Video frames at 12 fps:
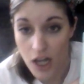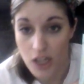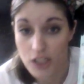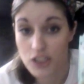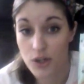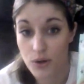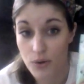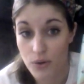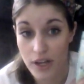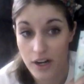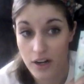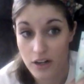So
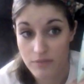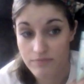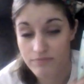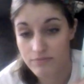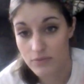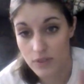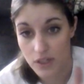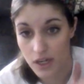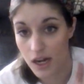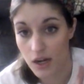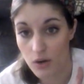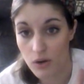they're
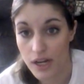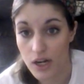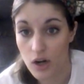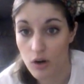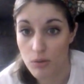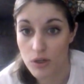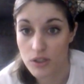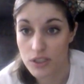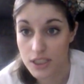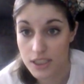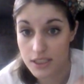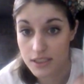not quite,
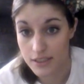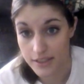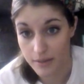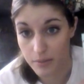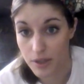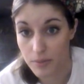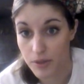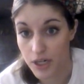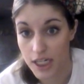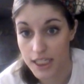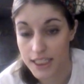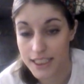almost double the
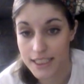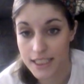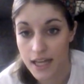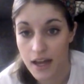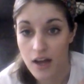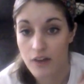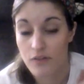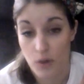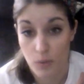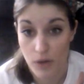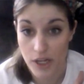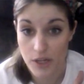price for
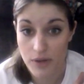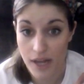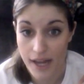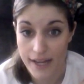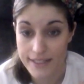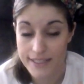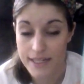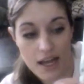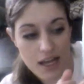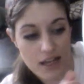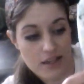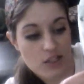what you get.
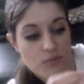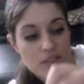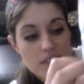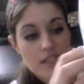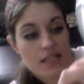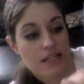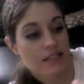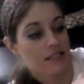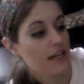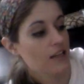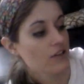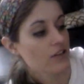And these ones on the
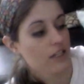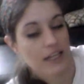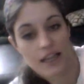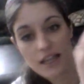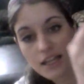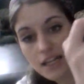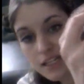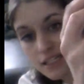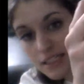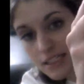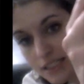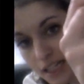inside look like
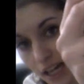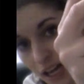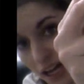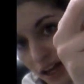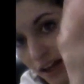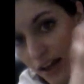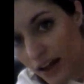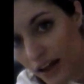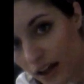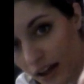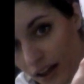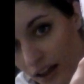this.
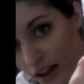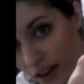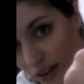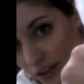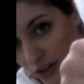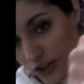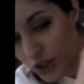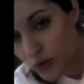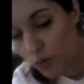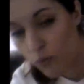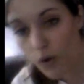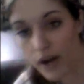They're just
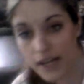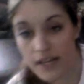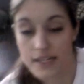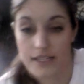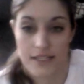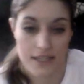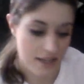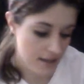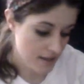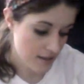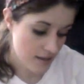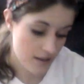white.
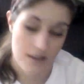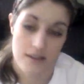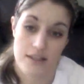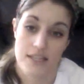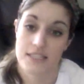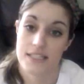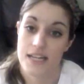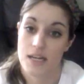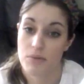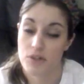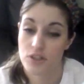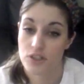These
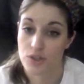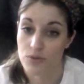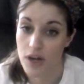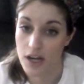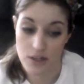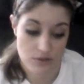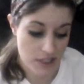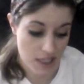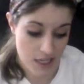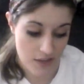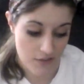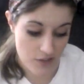diapers do not use
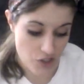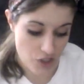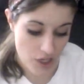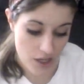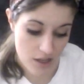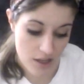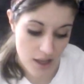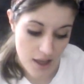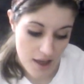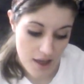any of the gel.